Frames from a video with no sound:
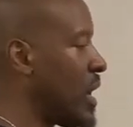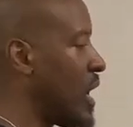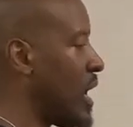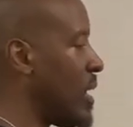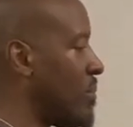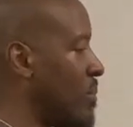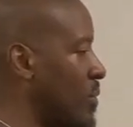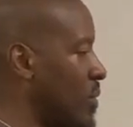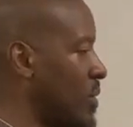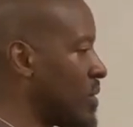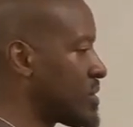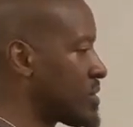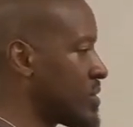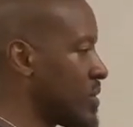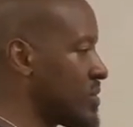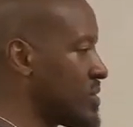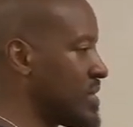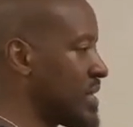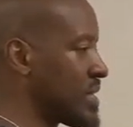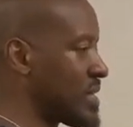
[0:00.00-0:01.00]
I'm more
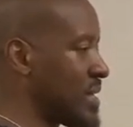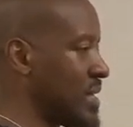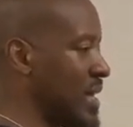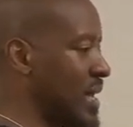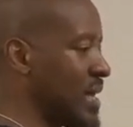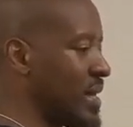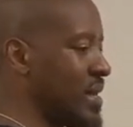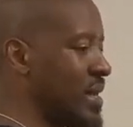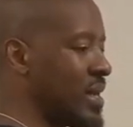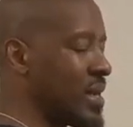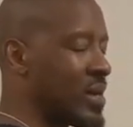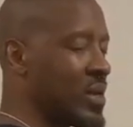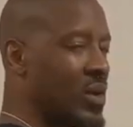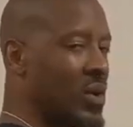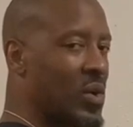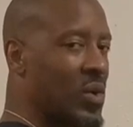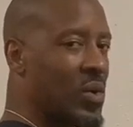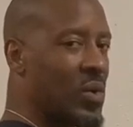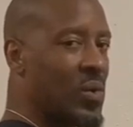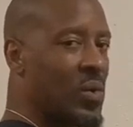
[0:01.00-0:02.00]
so just letting it
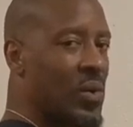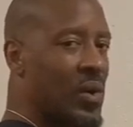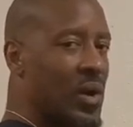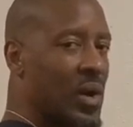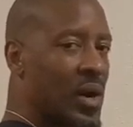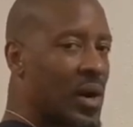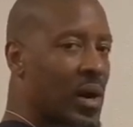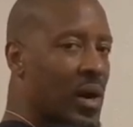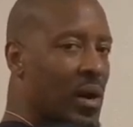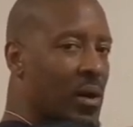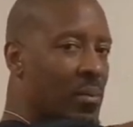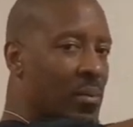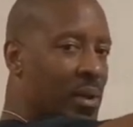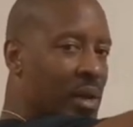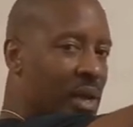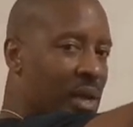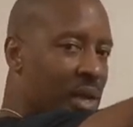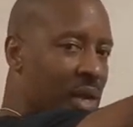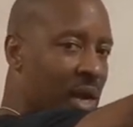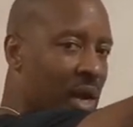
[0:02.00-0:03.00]
go
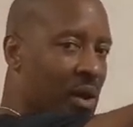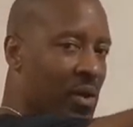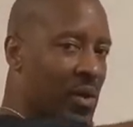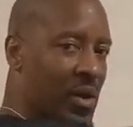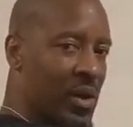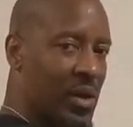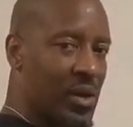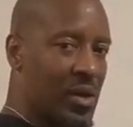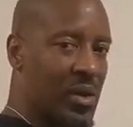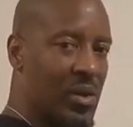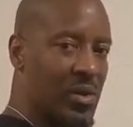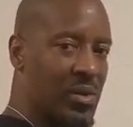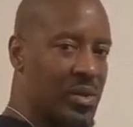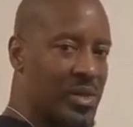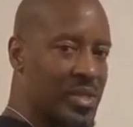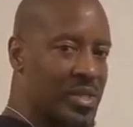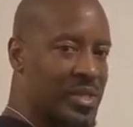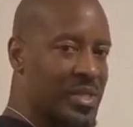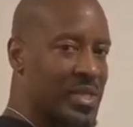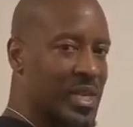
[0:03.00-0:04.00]
up and out
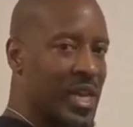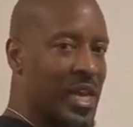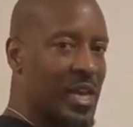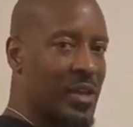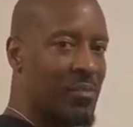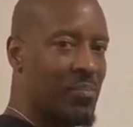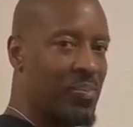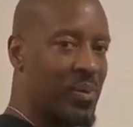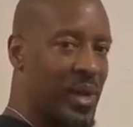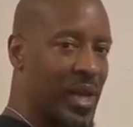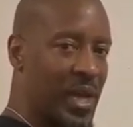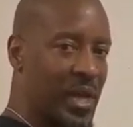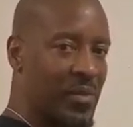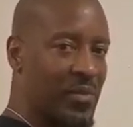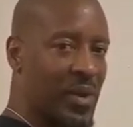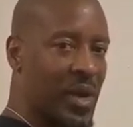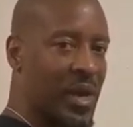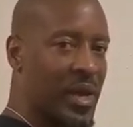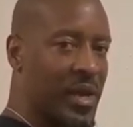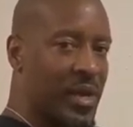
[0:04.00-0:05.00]
along the same
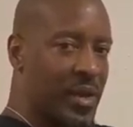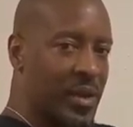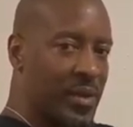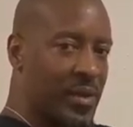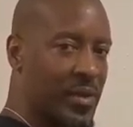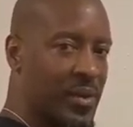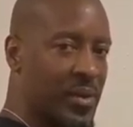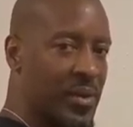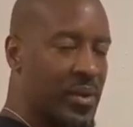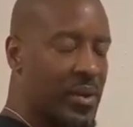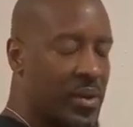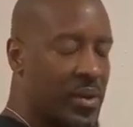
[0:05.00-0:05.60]
plane right here.